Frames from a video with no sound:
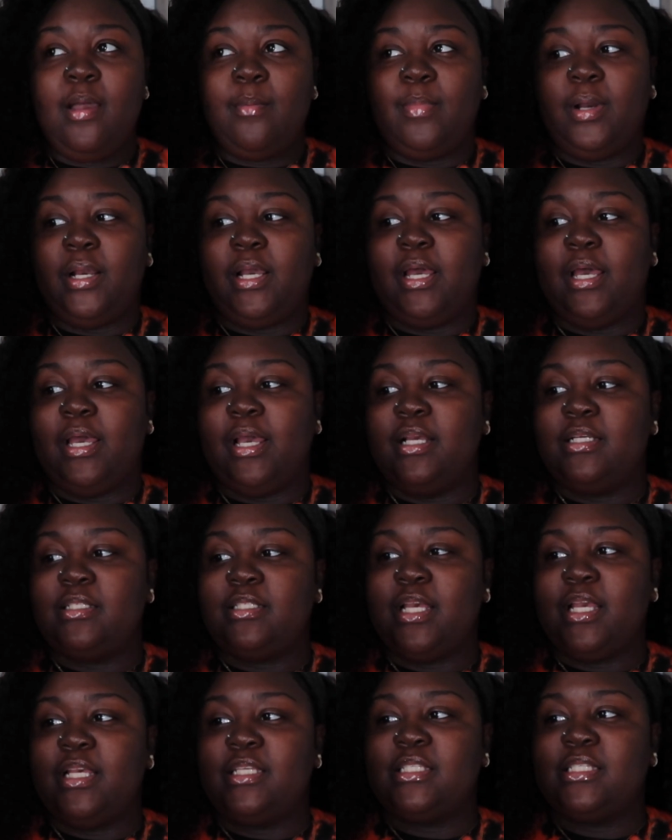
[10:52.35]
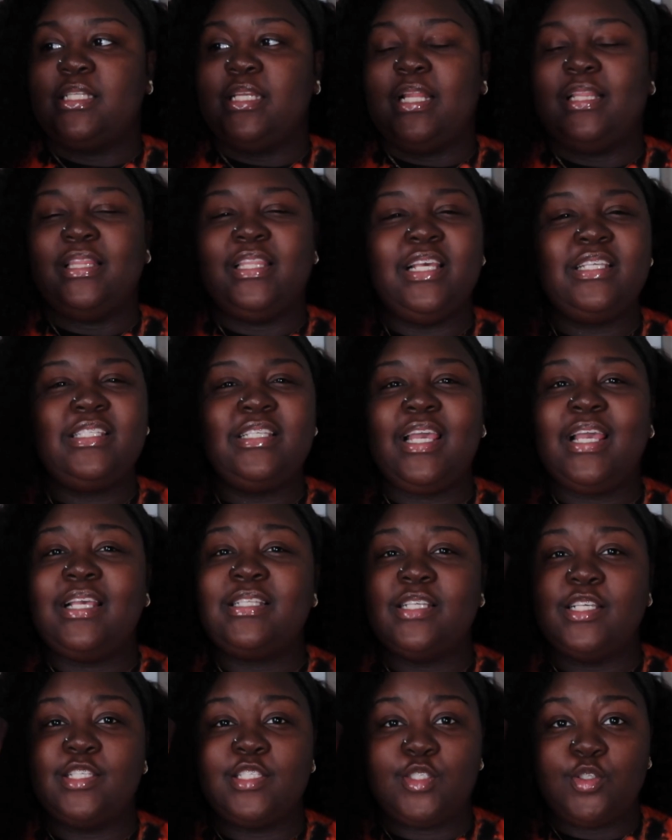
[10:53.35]
because it's this
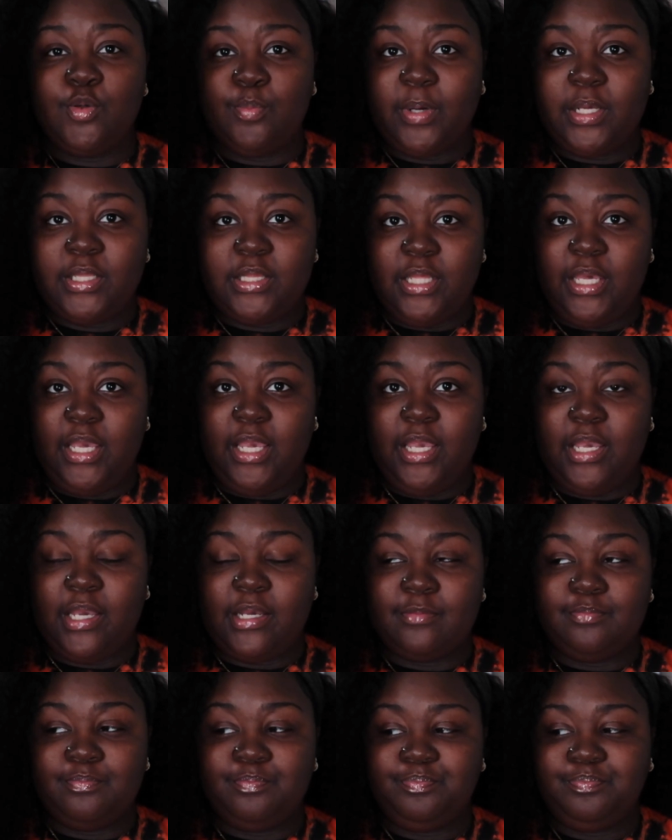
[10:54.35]
isn't super thick